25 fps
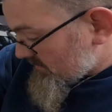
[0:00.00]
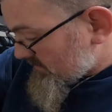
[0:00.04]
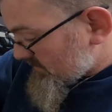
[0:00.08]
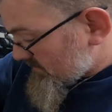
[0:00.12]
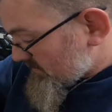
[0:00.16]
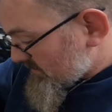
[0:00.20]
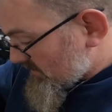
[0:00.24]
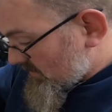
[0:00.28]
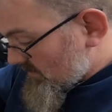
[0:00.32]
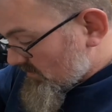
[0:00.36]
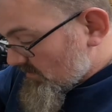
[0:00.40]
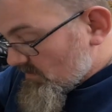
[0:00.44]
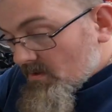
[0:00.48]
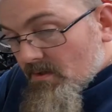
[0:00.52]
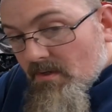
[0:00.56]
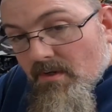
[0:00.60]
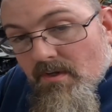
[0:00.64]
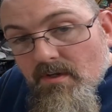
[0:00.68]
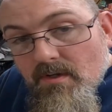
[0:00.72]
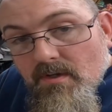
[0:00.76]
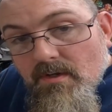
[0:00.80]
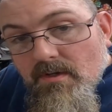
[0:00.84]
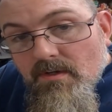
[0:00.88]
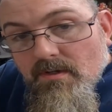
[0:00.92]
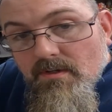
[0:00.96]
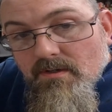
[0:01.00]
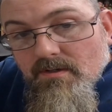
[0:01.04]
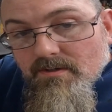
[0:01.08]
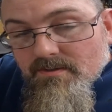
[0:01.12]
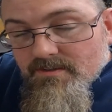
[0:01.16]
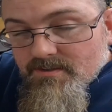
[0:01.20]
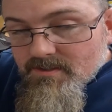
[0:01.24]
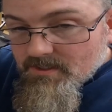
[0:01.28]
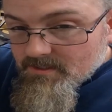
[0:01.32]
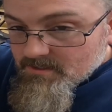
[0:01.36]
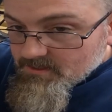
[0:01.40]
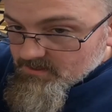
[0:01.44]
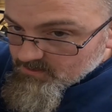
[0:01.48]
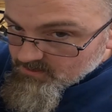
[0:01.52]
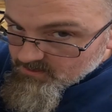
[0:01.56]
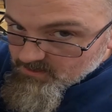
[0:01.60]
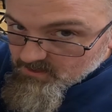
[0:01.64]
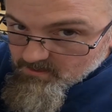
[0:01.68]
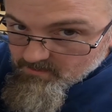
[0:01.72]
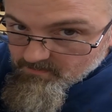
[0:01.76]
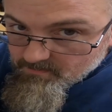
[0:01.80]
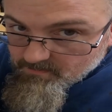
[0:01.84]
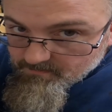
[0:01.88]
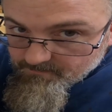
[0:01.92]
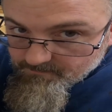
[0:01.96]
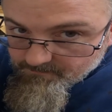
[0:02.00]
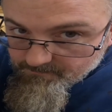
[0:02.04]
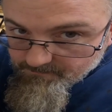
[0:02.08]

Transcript: So, check this out.